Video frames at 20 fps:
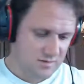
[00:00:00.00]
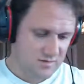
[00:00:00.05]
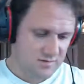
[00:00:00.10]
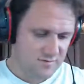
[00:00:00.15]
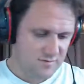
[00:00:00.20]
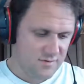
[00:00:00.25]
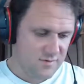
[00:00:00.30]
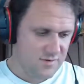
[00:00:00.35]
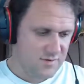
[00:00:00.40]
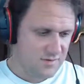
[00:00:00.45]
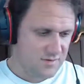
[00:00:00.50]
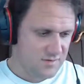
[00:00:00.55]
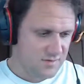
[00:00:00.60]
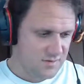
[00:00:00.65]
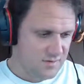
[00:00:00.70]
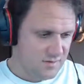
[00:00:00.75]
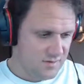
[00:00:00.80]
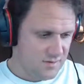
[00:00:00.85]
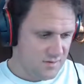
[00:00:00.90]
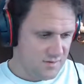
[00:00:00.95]
If
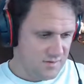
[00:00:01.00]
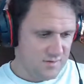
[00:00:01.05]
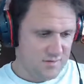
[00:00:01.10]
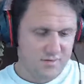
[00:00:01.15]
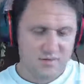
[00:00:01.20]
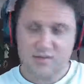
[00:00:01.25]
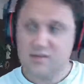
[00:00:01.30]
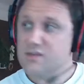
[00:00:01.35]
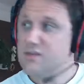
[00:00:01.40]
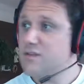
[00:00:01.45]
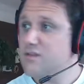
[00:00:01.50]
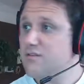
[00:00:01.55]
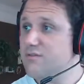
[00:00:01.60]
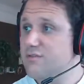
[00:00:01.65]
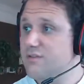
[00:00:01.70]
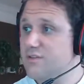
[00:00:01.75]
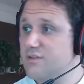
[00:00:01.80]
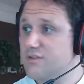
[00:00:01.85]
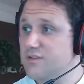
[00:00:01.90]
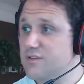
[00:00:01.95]

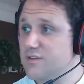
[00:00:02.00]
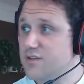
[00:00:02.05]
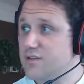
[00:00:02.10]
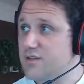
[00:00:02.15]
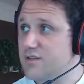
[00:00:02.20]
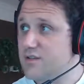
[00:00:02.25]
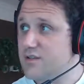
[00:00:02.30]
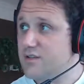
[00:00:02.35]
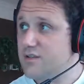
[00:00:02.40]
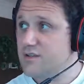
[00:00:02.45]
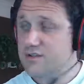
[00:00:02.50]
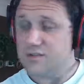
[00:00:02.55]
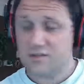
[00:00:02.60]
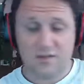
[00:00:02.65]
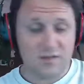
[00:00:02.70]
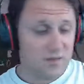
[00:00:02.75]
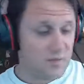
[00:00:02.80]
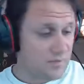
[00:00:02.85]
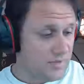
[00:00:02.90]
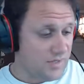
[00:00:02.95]
it's
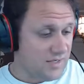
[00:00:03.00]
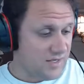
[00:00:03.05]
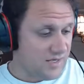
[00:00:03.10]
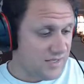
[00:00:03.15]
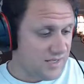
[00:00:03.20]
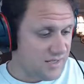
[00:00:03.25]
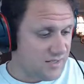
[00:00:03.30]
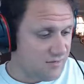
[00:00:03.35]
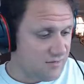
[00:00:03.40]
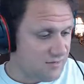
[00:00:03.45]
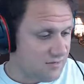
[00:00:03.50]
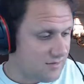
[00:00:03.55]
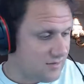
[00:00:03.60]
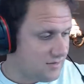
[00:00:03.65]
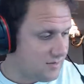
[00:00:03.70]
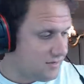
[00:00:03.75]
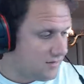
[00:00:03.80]
slowing you down.